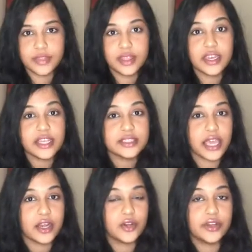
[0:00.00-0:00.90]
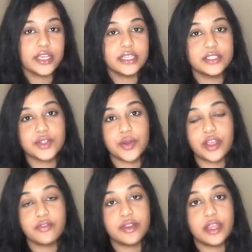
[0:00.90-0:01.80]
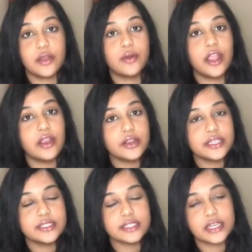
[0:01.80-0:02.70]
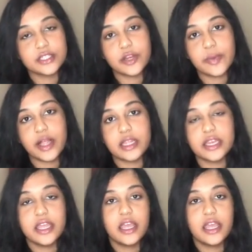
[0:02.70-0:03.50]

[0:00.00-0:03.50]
The next category is your everyday or errands eyeshadow palette.